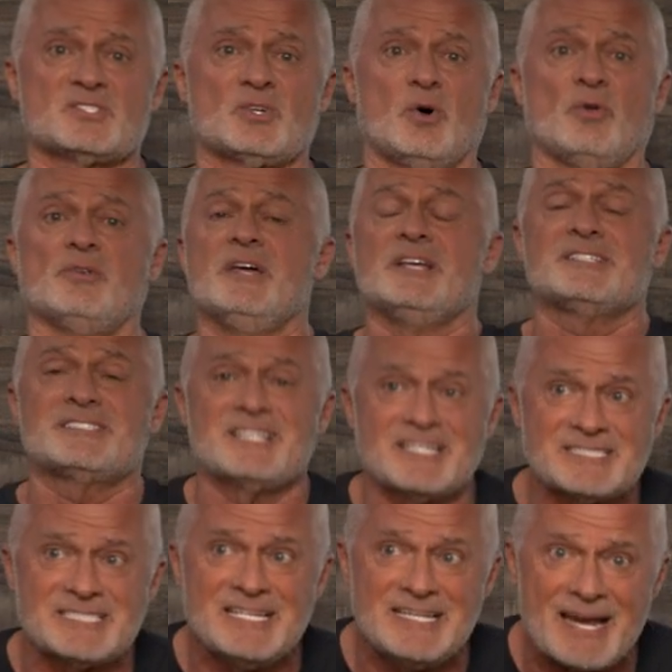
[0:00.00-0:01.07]
sold,
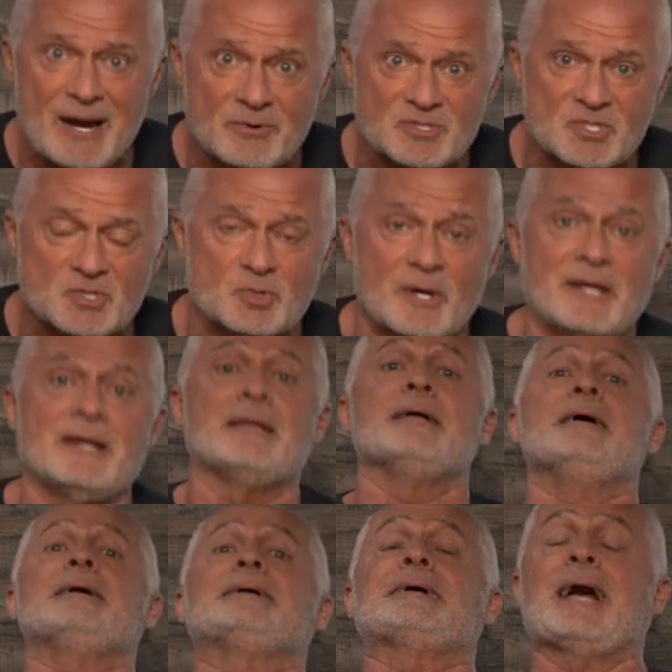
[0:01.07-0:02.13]
16 hours of training,
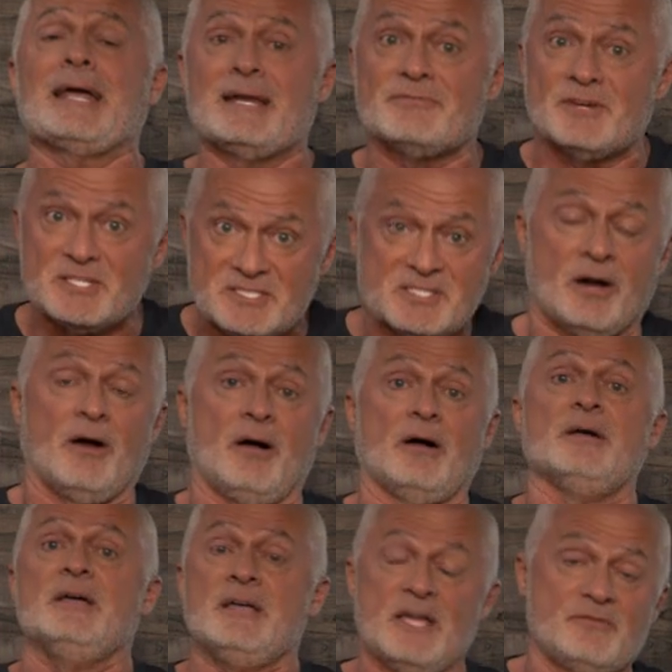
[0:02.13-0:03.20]
kind of a
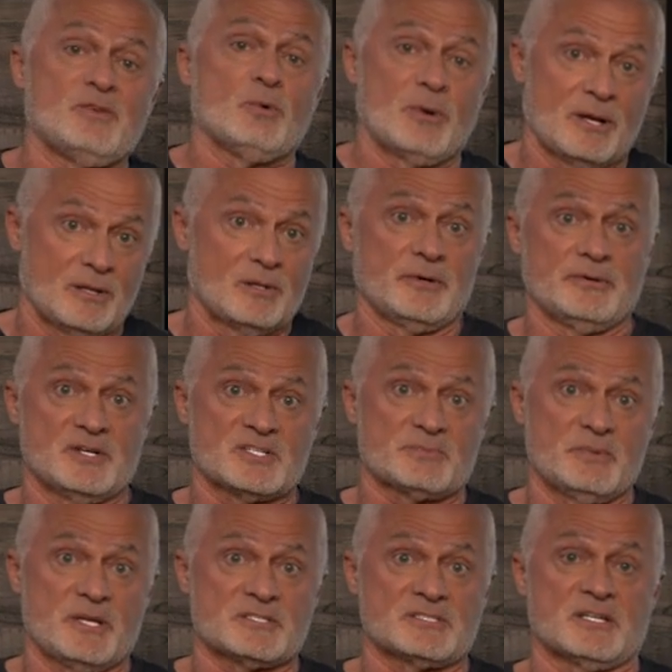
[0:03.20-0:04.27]
duh if you want to learn this
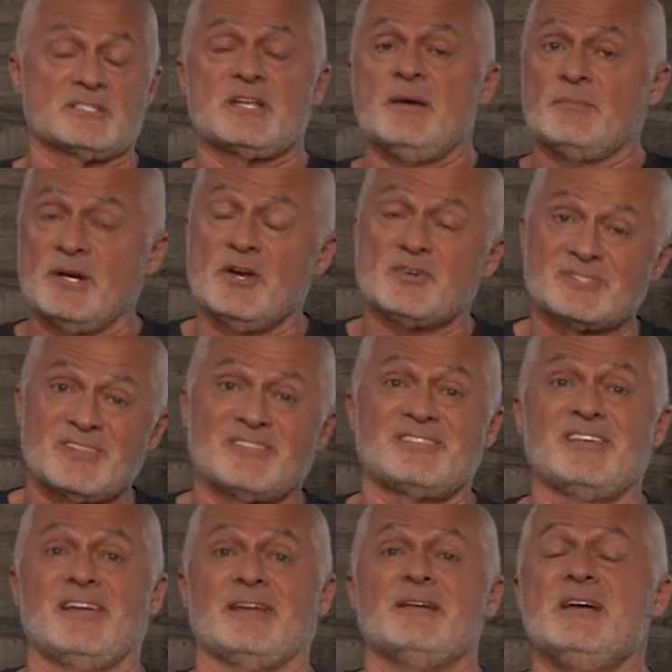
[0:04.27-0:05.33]
business. But here's the
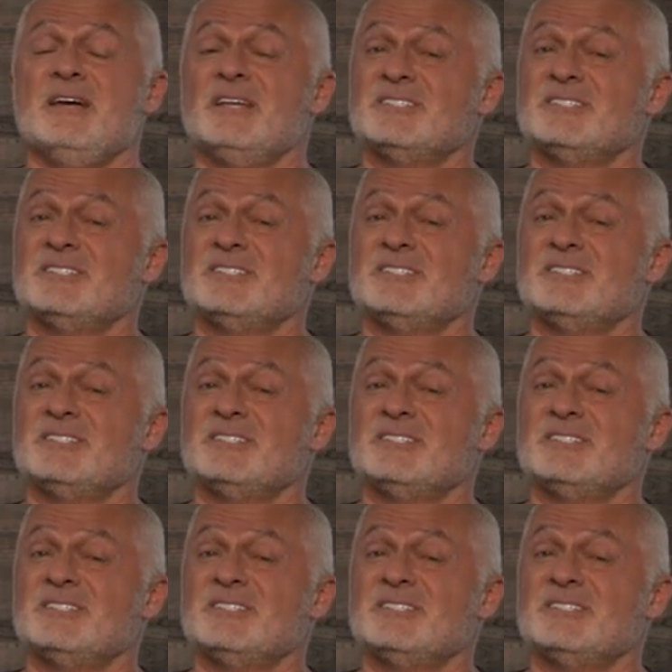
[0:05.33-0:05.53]
thing.